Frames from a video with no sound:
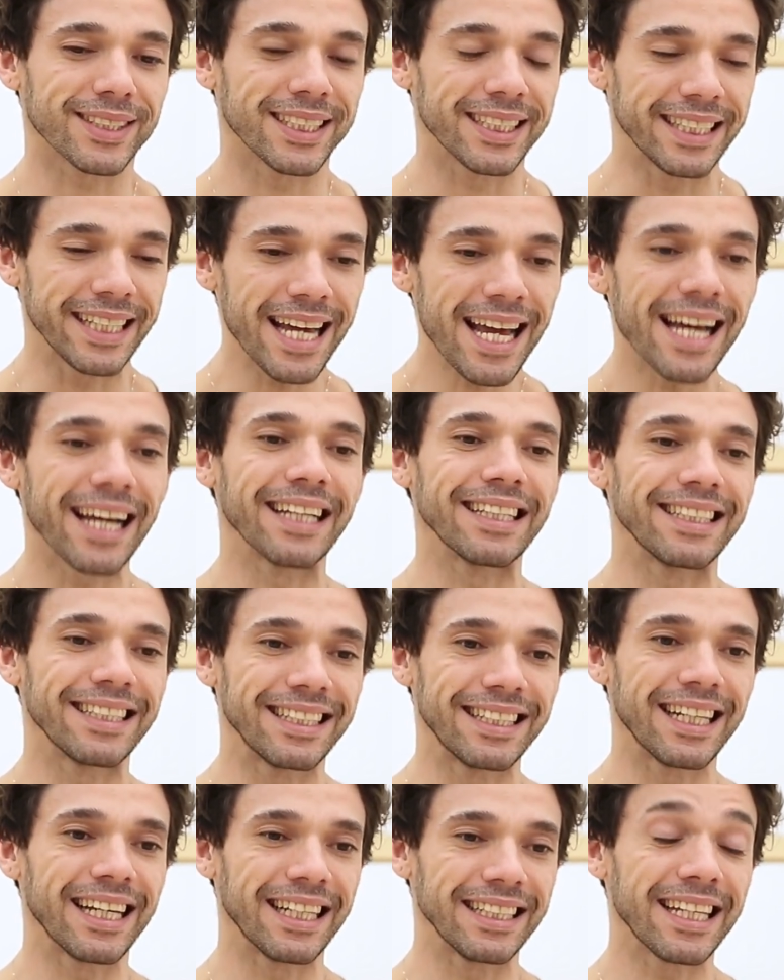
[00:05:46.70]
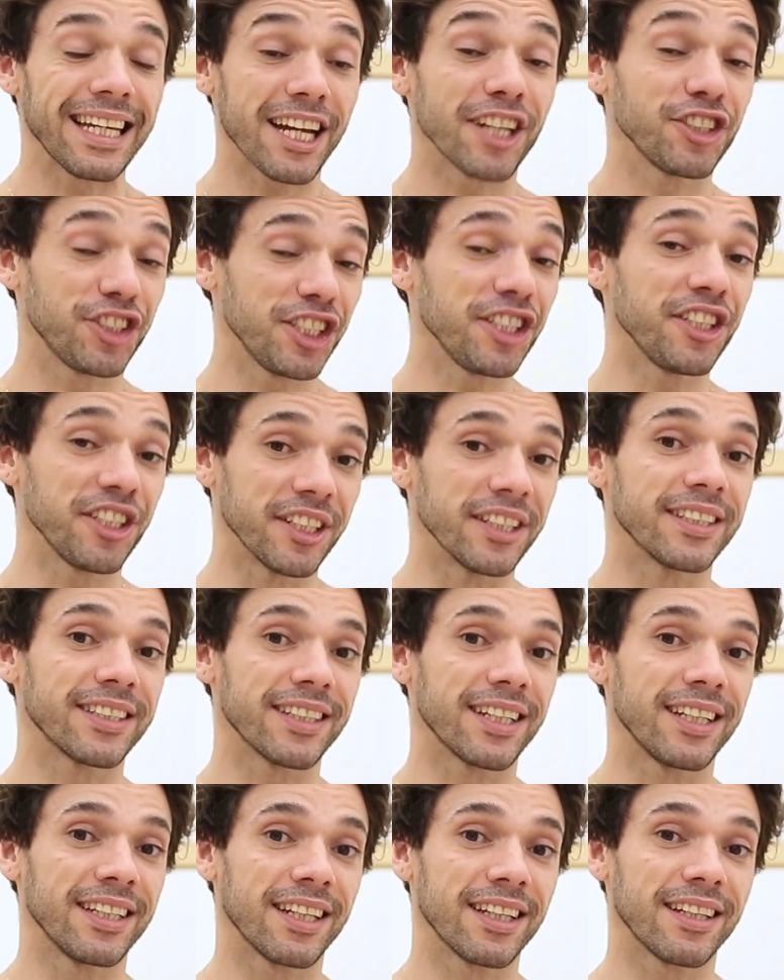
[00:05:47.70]
yeah, they are
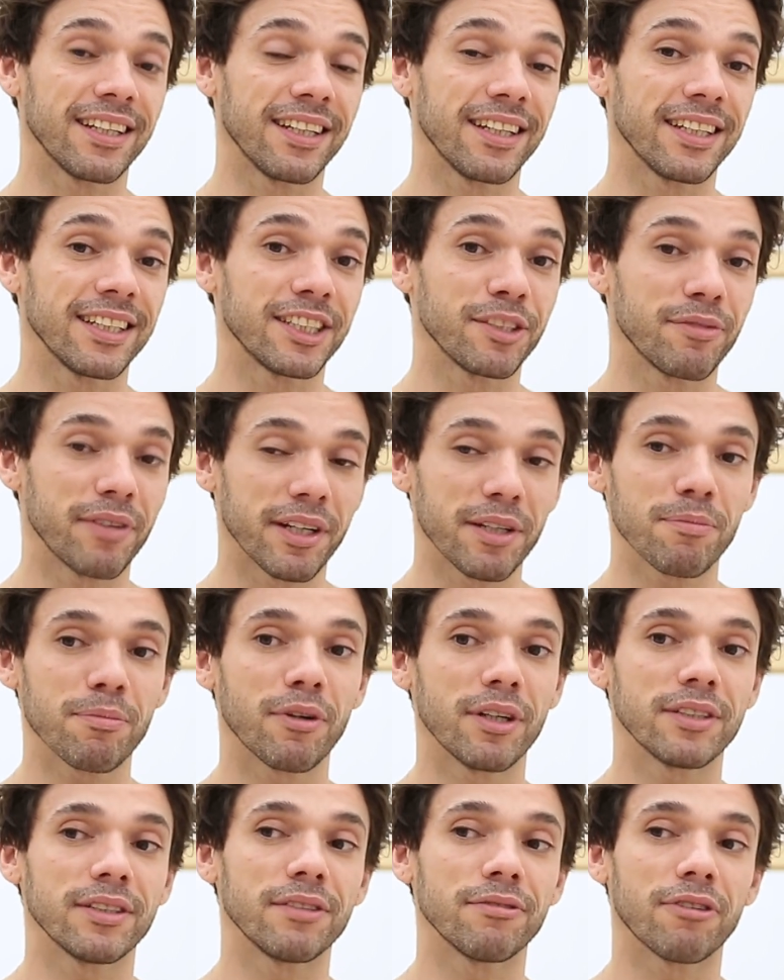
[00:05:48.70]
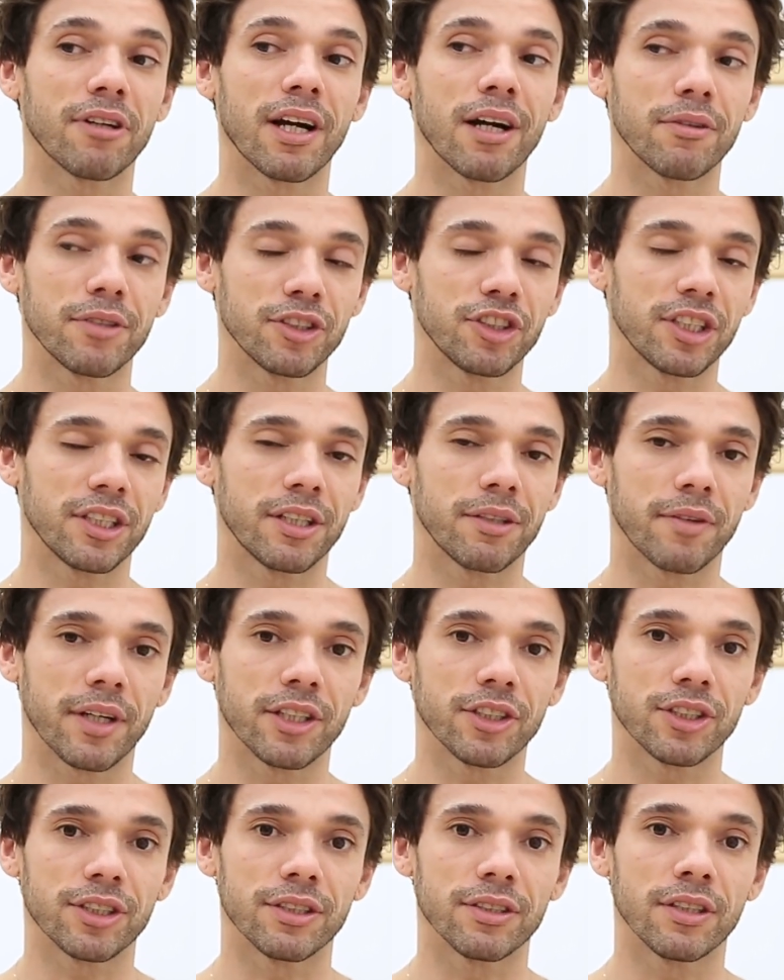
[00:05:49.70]
genius, and I think it's very important for our
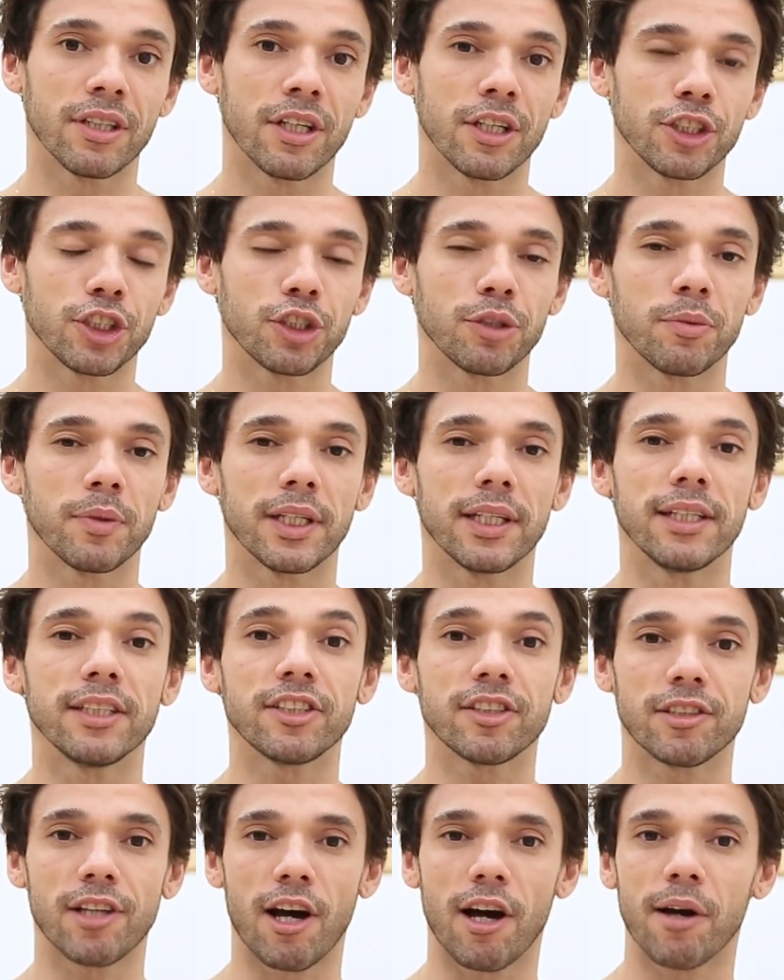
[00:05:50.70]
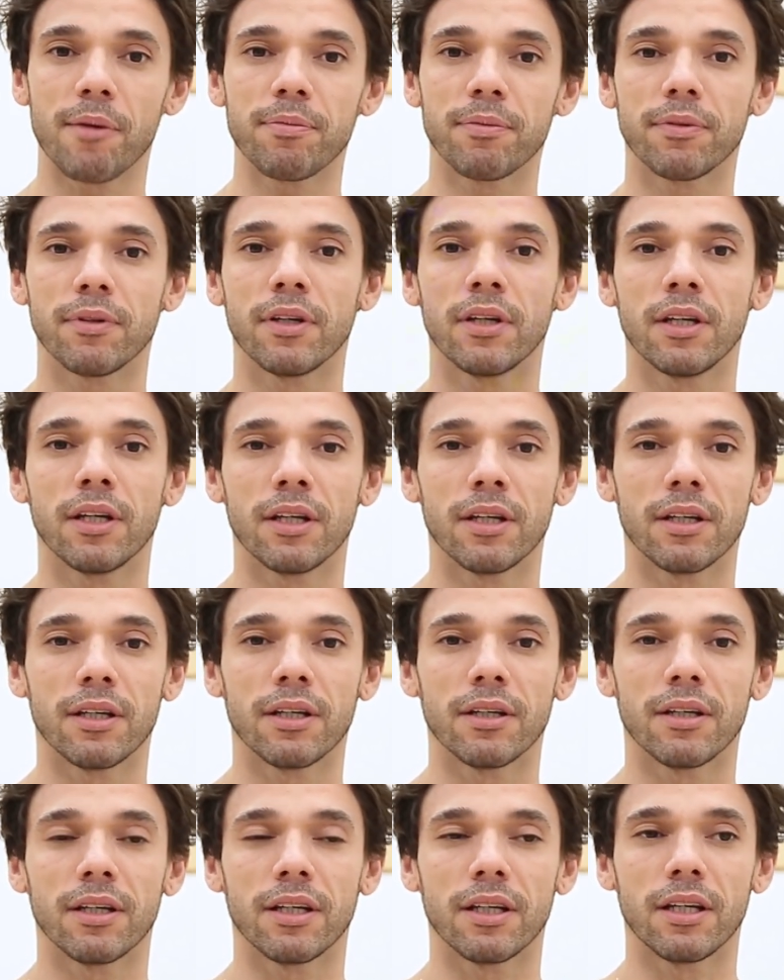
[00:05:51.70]
generation to really stop
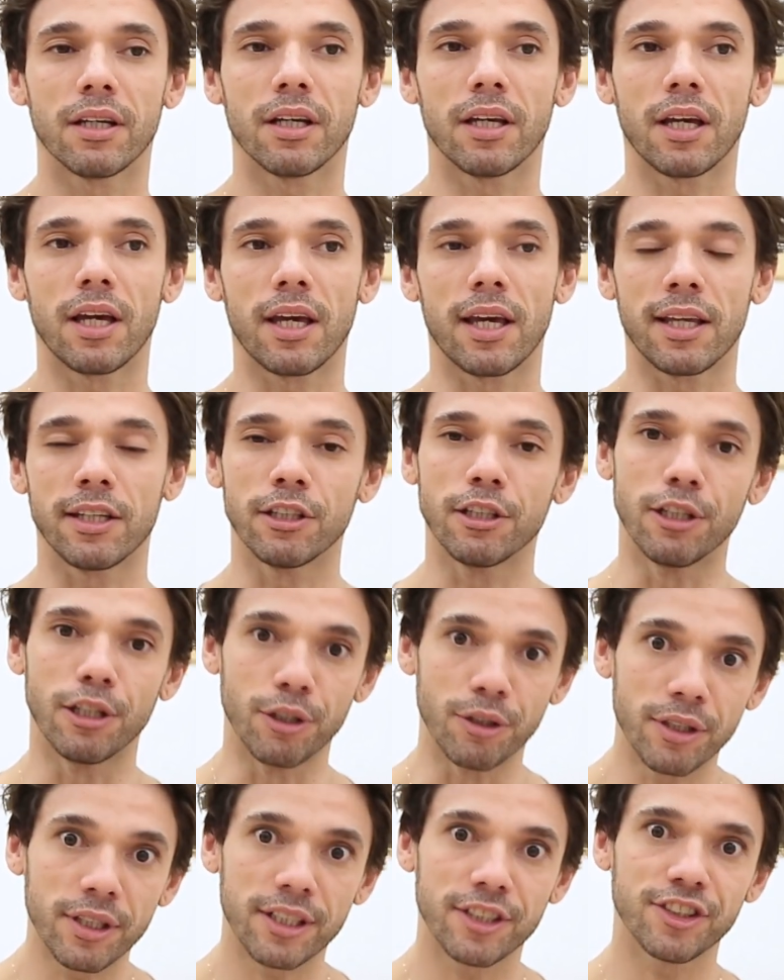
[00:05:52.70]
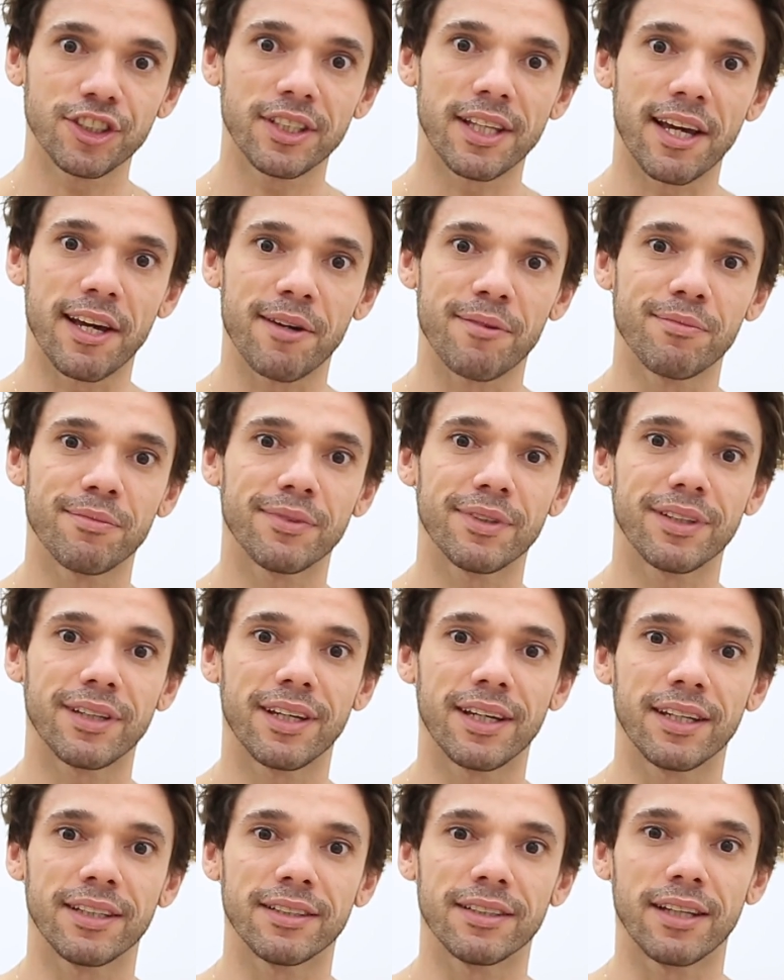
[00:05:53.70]
and look to them
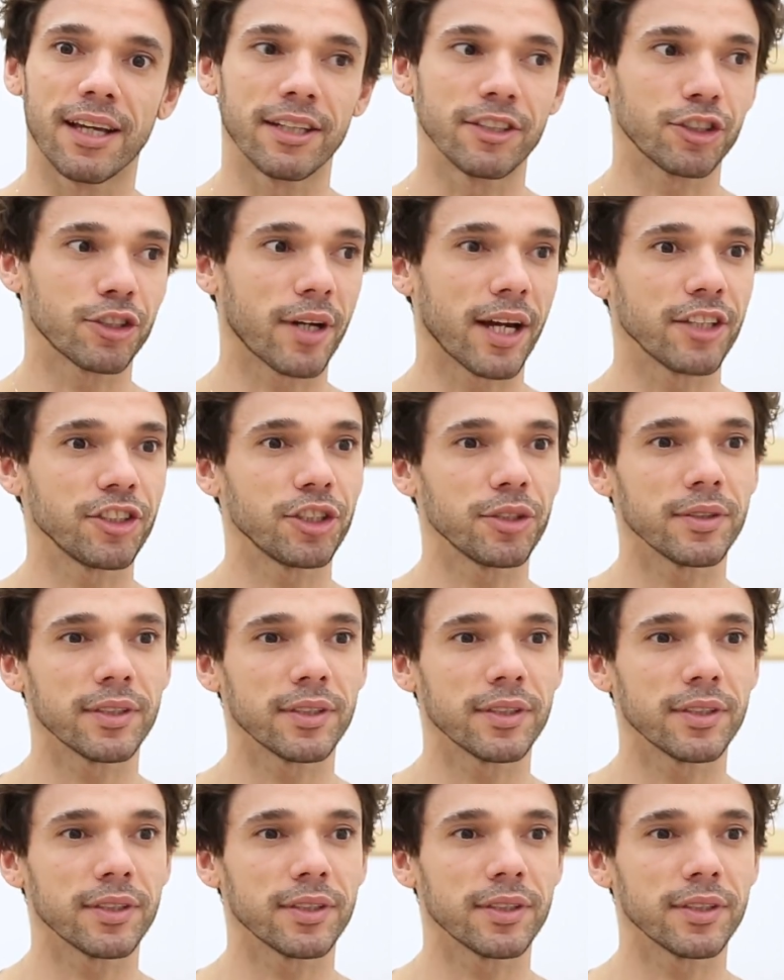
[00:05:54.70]
and try to